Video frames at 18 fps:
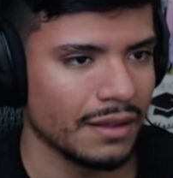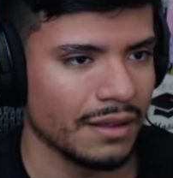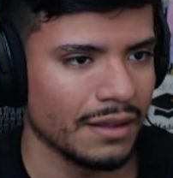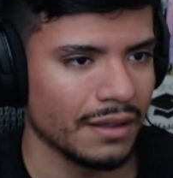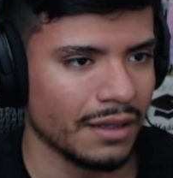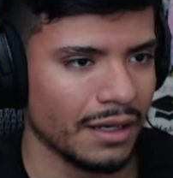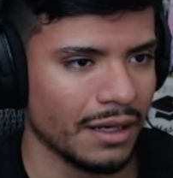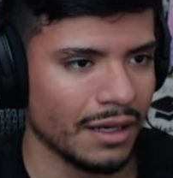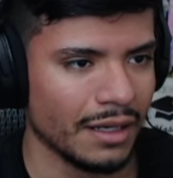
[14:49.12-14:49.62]

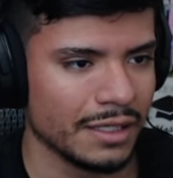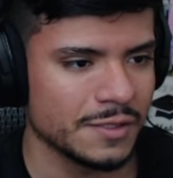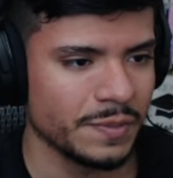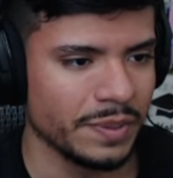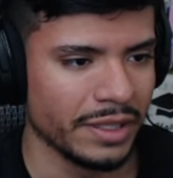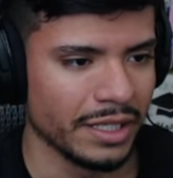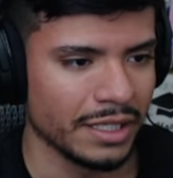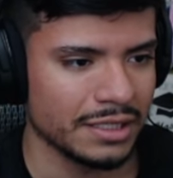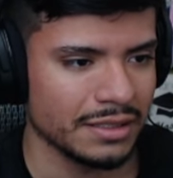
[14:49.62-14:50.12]
Oh, it's
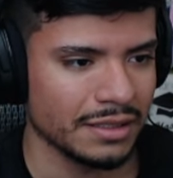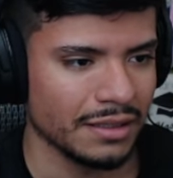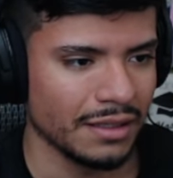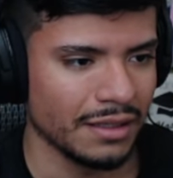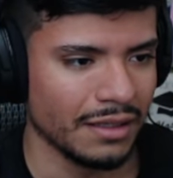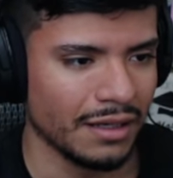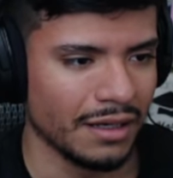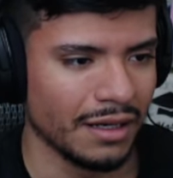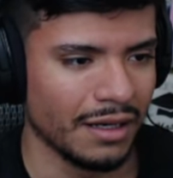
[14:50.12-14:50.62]
picked.
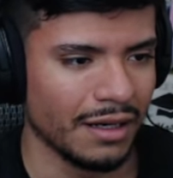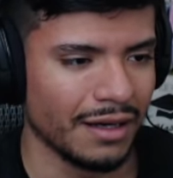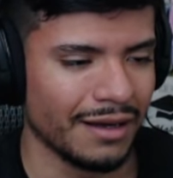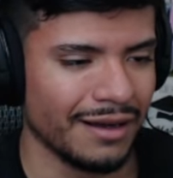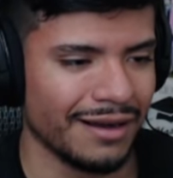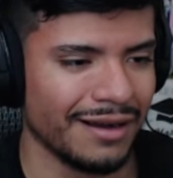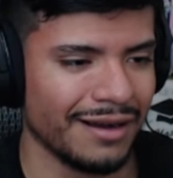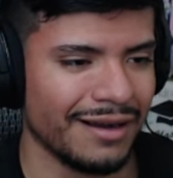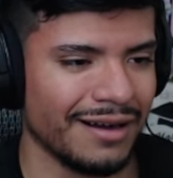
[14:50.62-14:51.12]

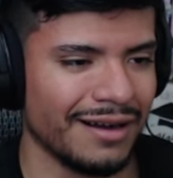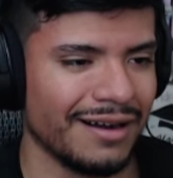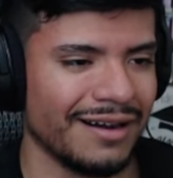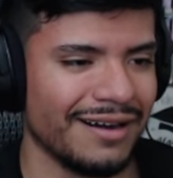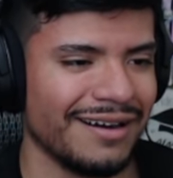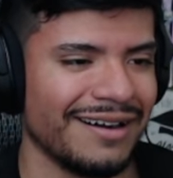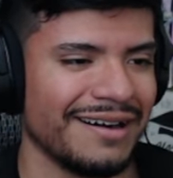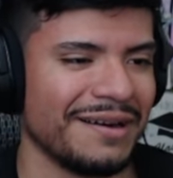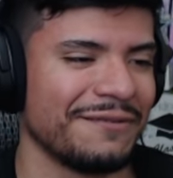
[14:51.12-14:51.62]

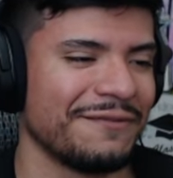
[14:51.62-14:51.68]
Oh,